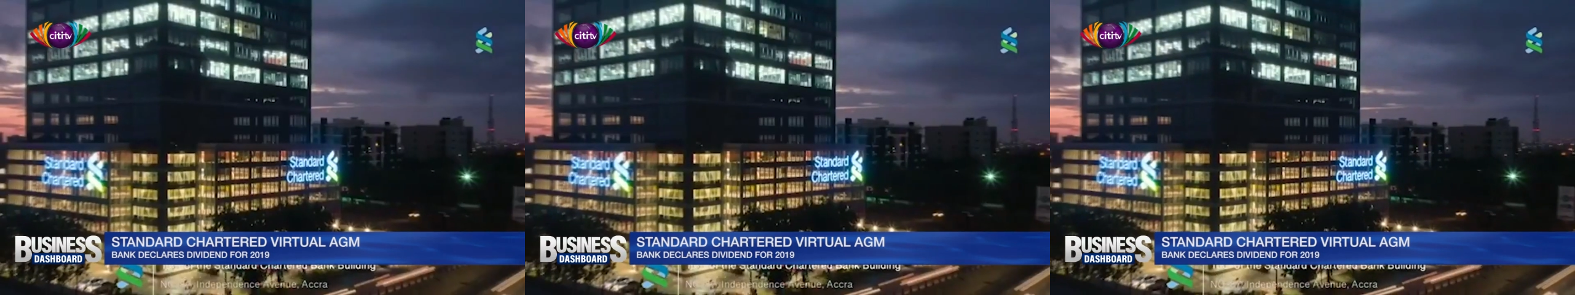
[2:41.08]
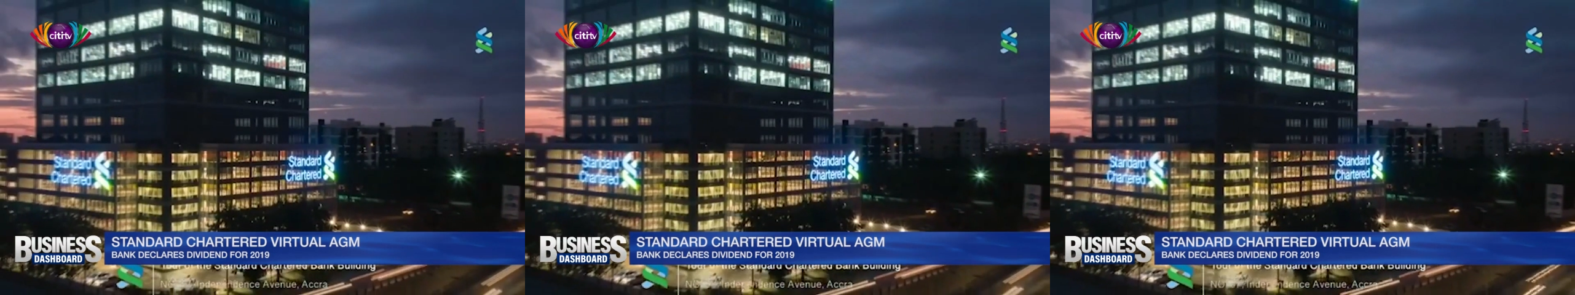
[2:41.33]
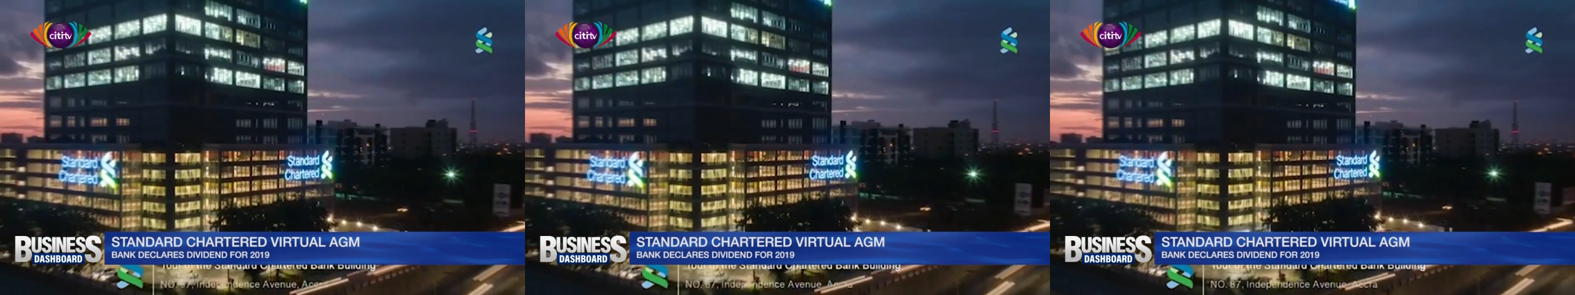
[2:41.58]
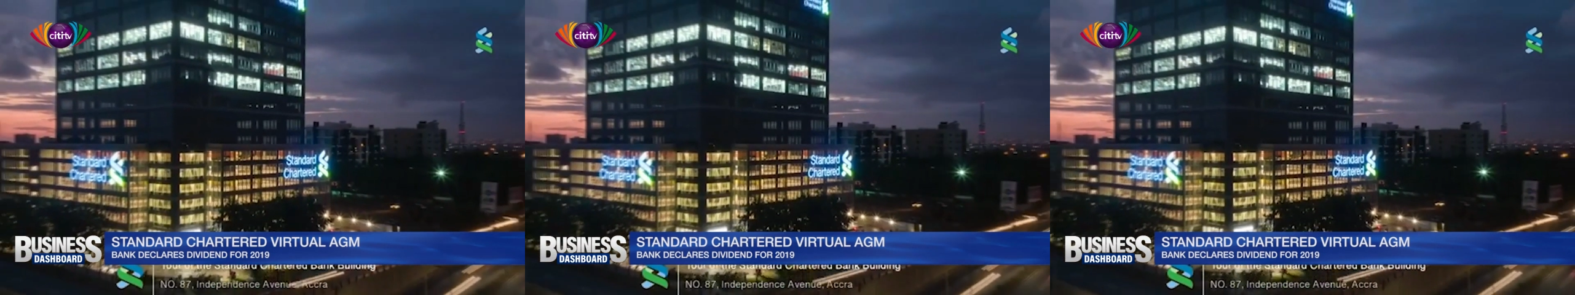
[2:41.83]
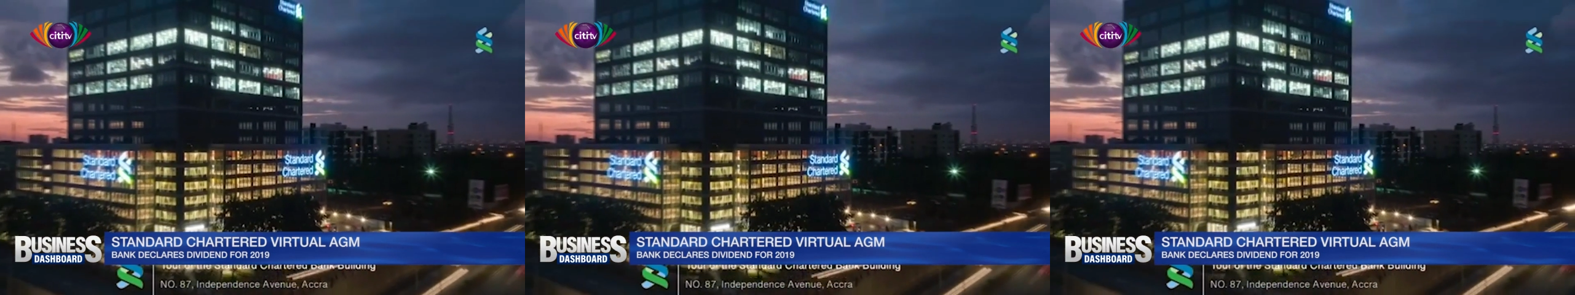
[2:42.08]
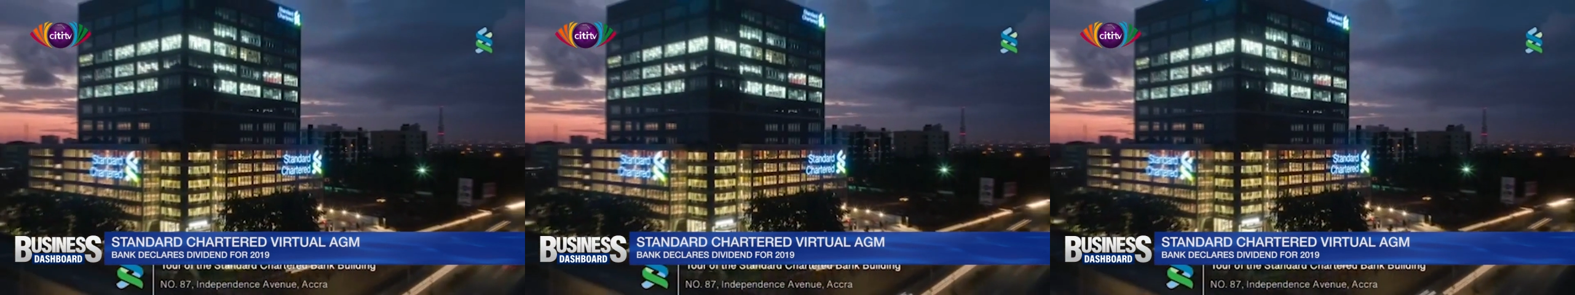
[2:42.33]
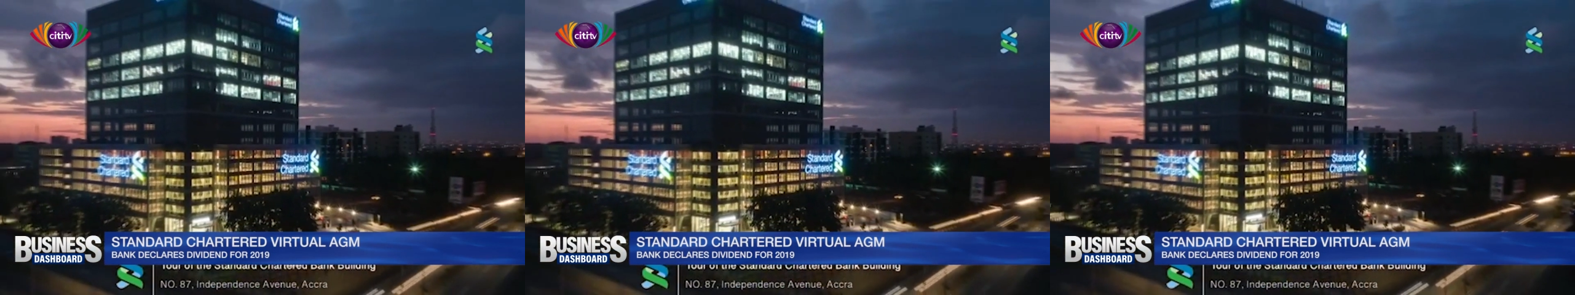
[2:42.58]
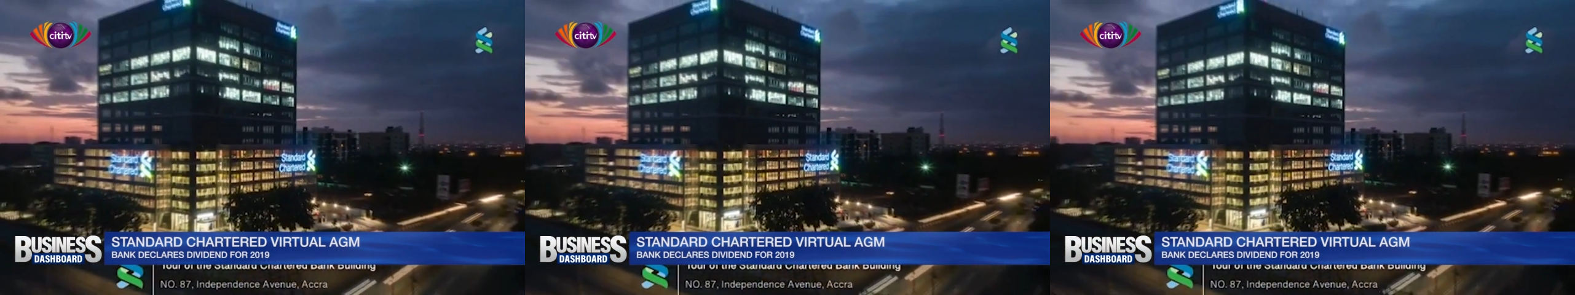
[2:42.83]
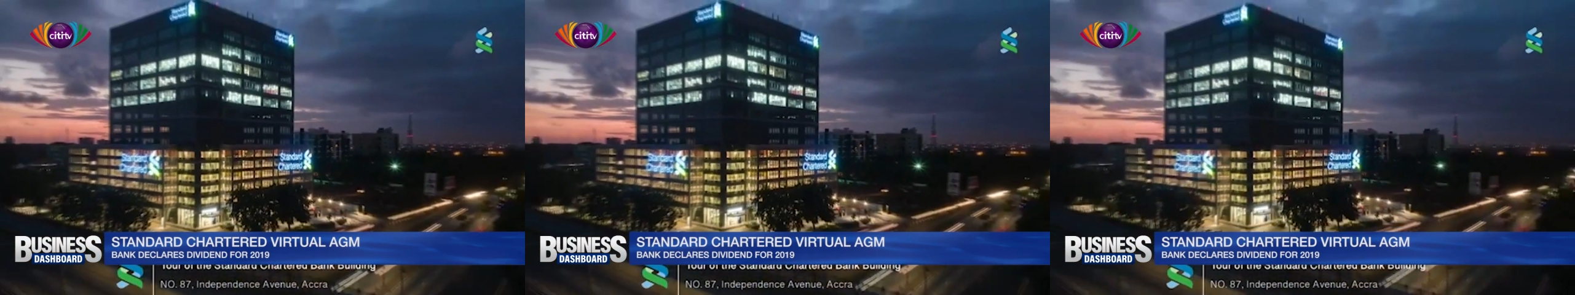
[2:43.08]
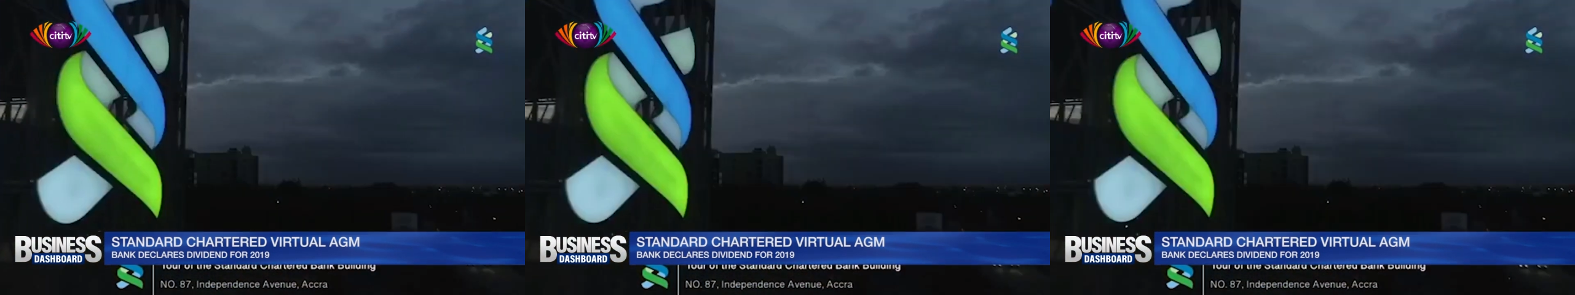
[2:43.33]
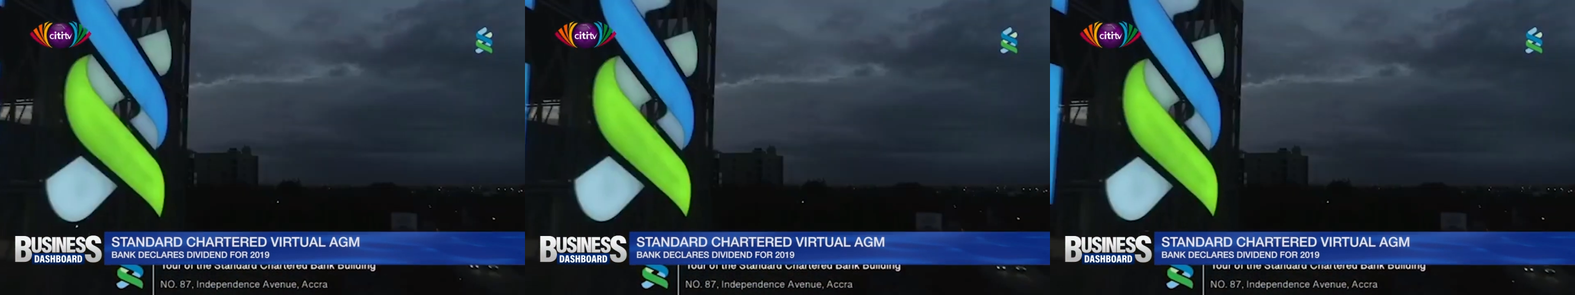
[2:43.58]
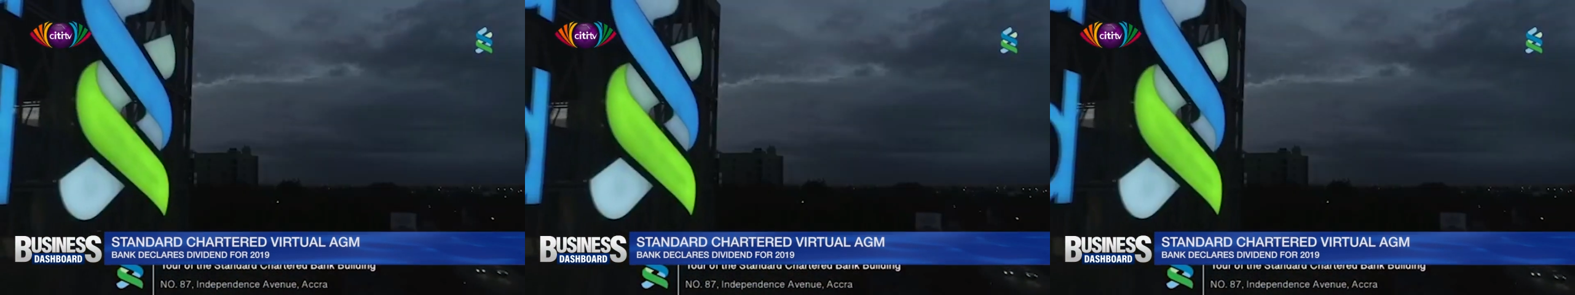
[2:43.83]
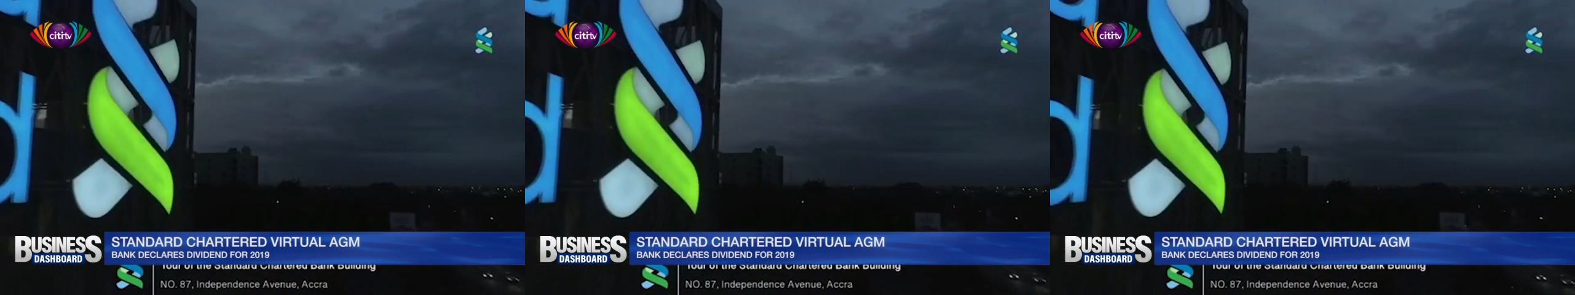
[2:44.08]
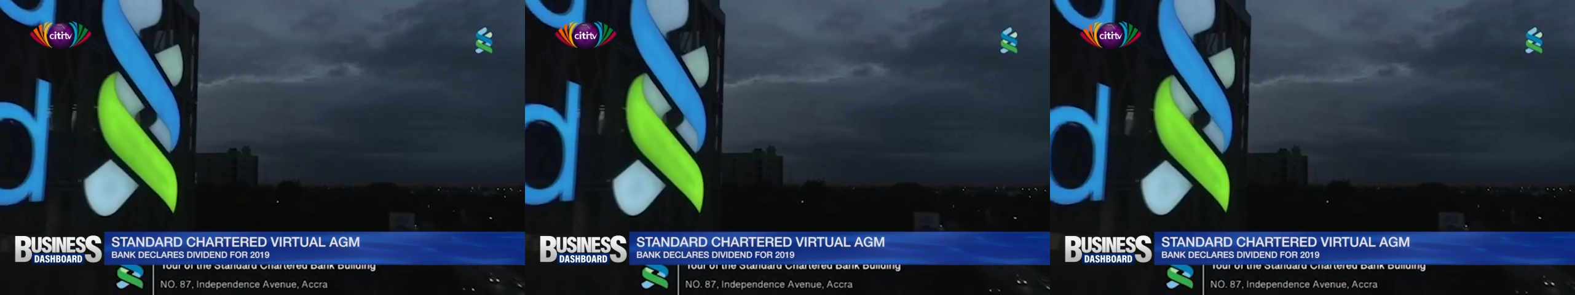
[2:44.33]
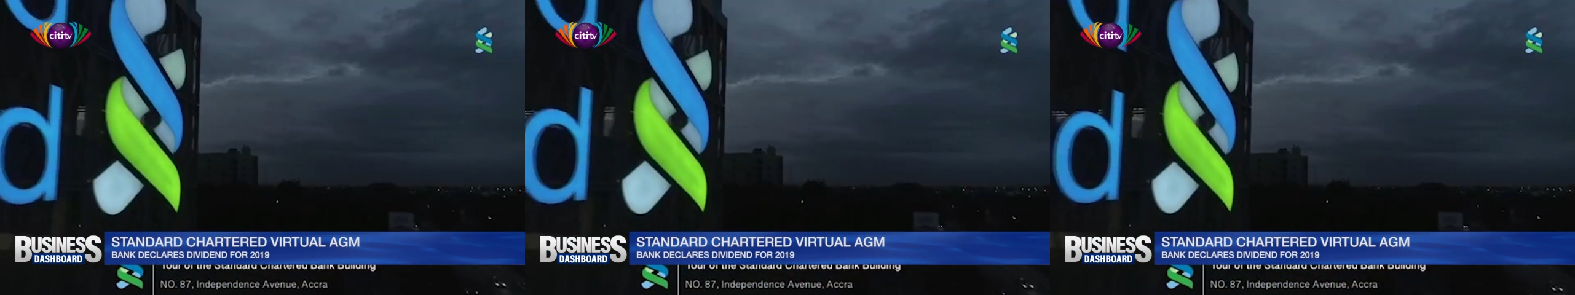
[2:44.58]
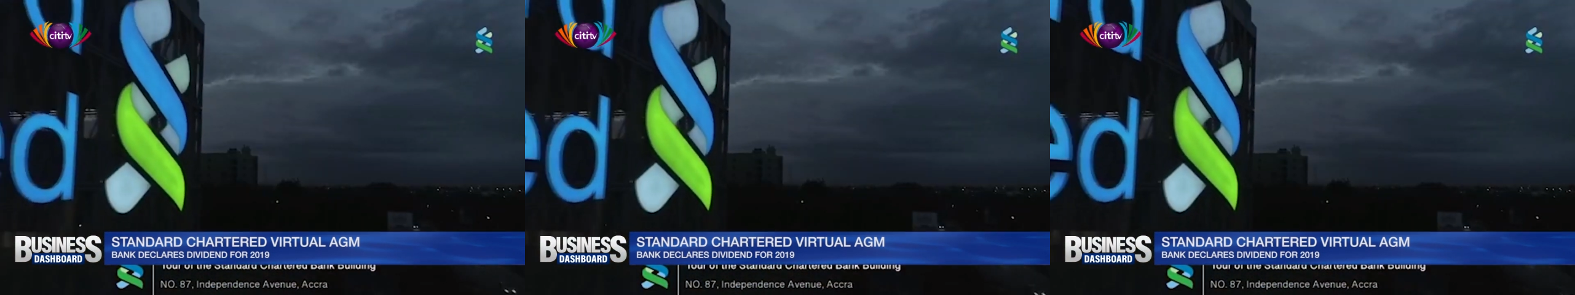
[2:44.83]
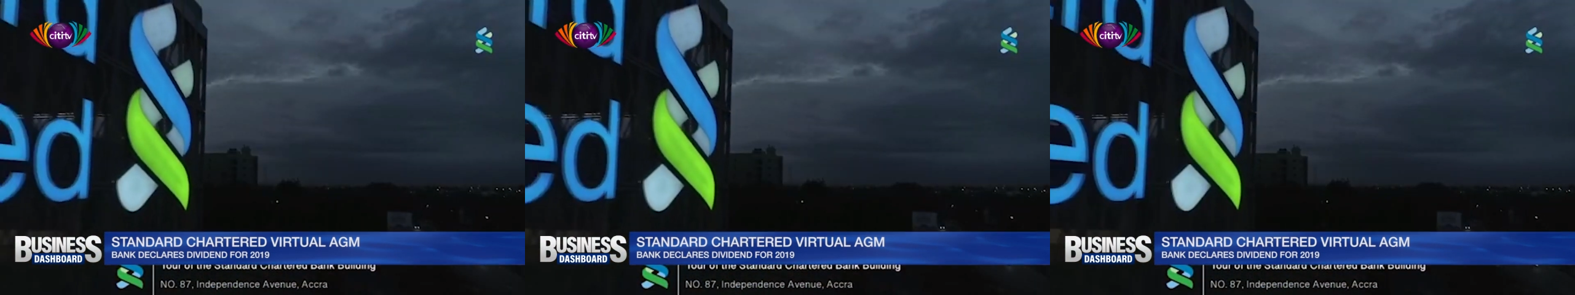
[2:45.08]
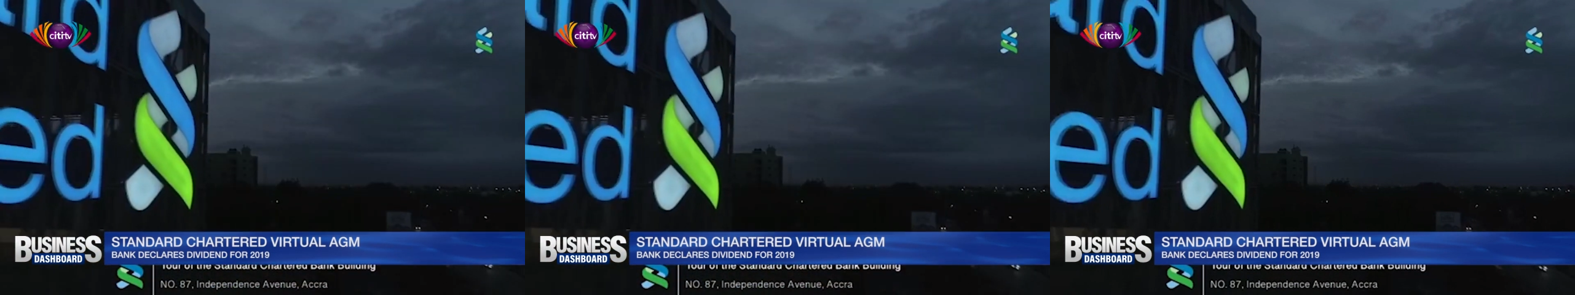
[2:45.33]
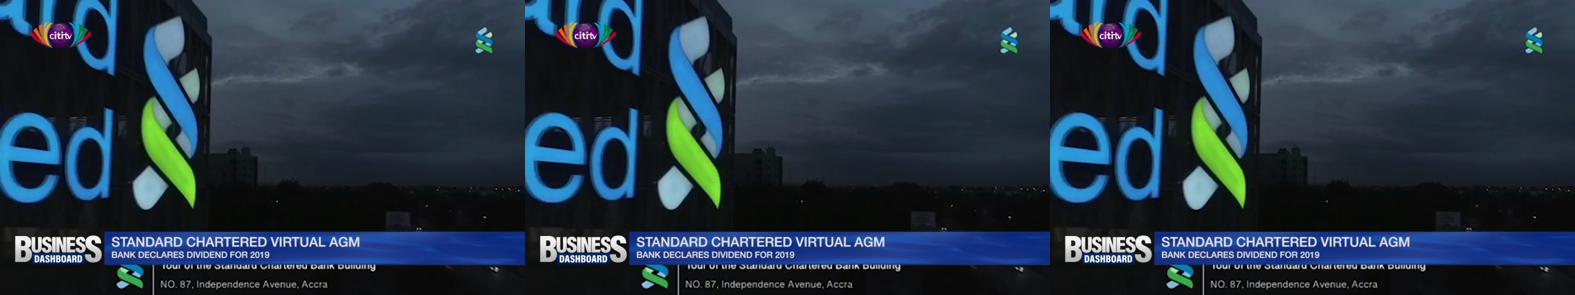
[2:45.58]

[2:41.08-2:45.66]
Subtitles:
(no speaker visible)